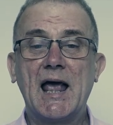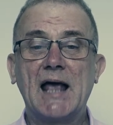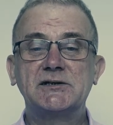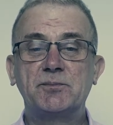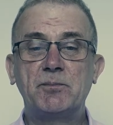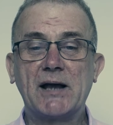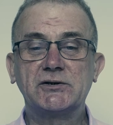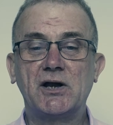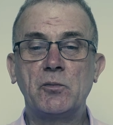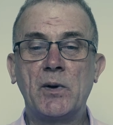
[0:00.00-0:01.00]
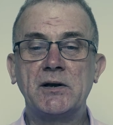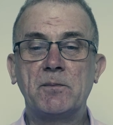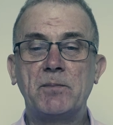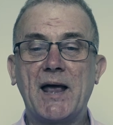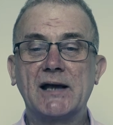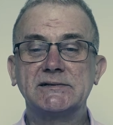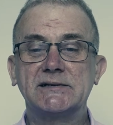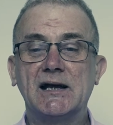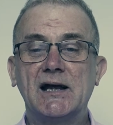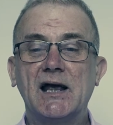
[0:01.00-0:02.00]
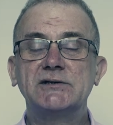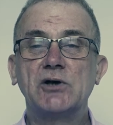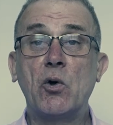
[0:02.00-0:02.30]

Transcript: especially when the best is